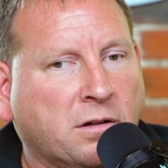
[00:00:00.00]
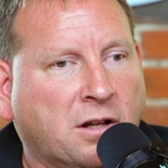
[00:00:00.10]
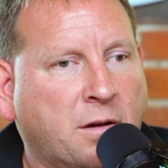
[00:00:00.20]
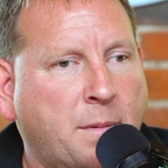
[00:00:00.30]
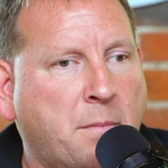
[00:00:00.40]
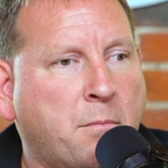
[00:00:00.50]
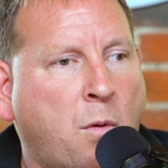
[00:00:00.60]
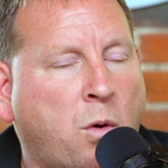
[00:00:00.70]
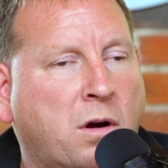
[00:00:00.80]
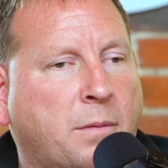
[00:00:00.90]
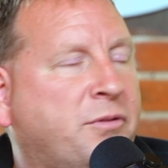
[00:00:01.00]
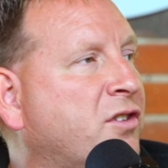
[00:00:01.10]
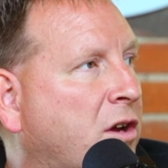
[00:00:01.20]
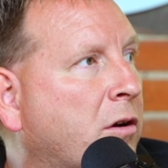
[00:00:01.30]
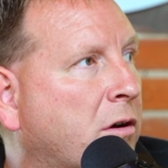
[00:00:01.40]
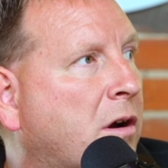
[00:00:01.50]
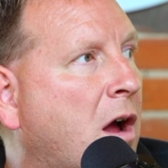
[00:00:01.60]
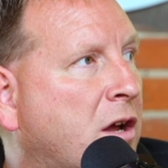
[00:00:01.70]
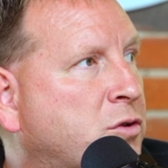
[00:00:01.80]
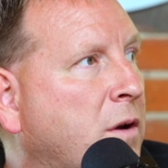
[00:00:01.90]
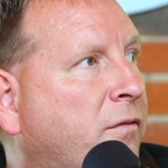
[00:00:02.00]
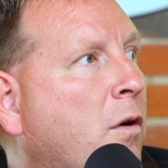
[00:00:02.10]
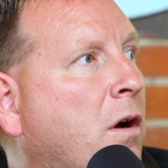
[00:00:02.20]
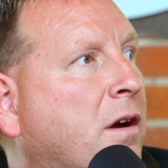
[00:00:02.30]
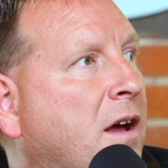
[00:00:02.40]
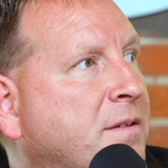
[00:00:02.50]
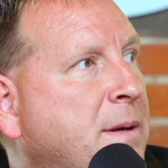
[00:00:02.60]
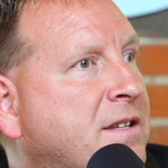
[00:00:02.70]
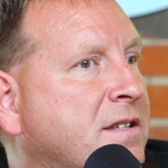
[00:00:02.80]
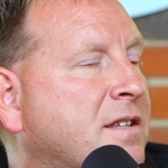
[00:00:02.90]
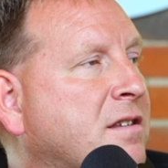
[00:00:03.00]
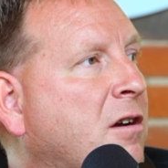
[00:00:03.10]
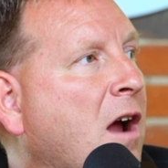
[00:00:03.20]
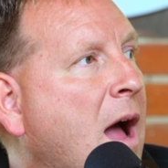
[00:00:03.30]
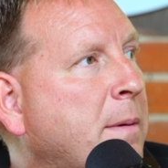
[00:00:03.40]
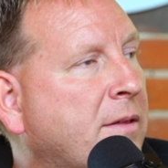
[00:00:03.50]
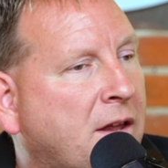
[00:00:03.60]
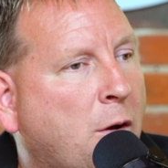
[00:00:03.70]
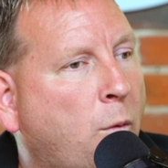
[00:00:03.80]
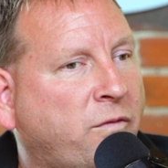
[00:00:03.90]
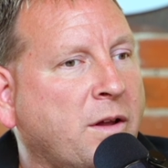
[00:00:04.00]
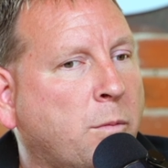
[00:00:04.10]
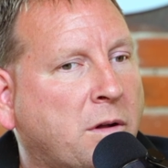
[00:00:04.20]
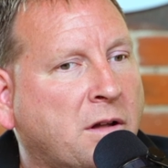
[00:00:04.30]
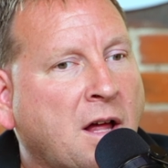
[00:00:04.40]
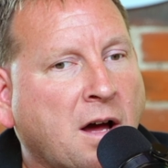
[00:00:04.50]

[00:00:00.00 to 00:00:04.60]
a little bit more obscure tree frog species that's in our hobby that hopefully will